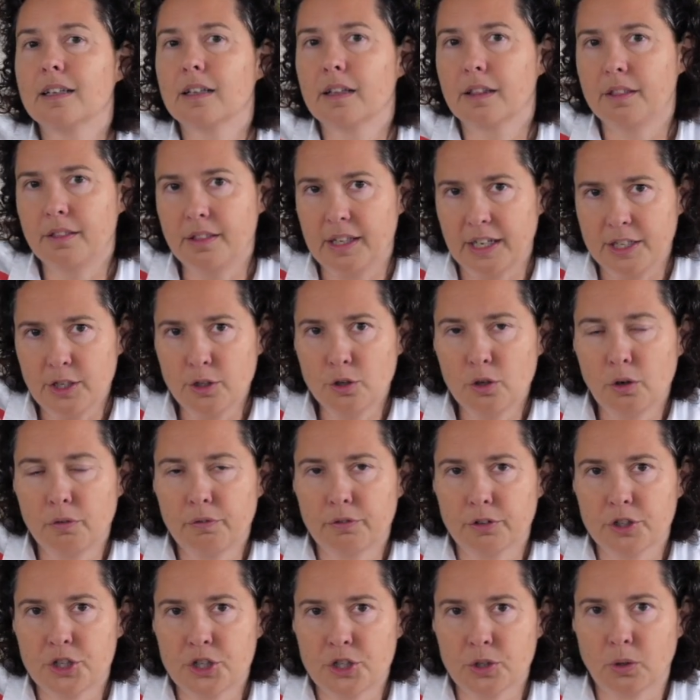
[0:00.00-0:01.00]
then you know
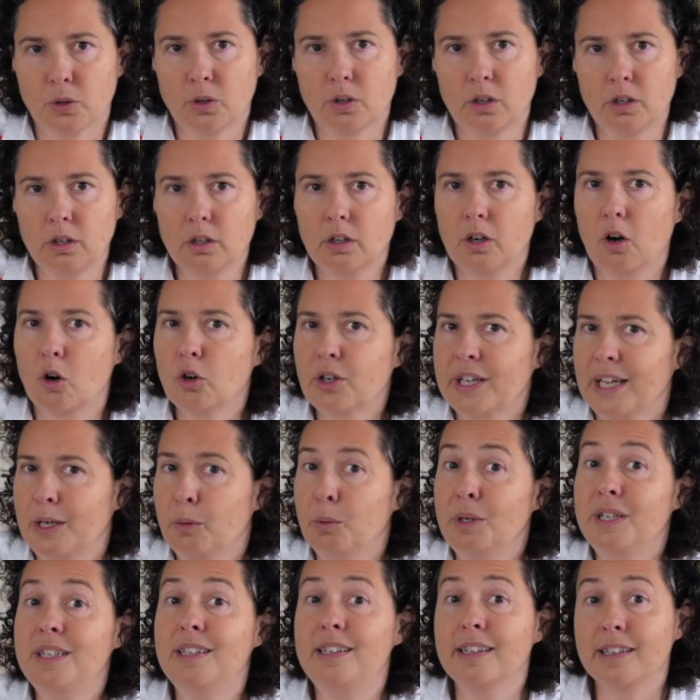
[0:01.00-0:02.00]
for sure, okay,
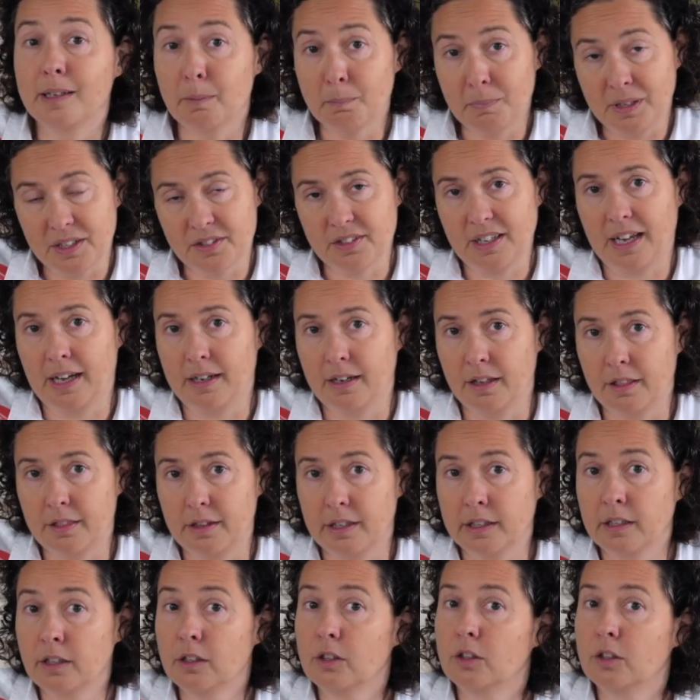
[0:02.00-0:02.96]
we didn't miss anything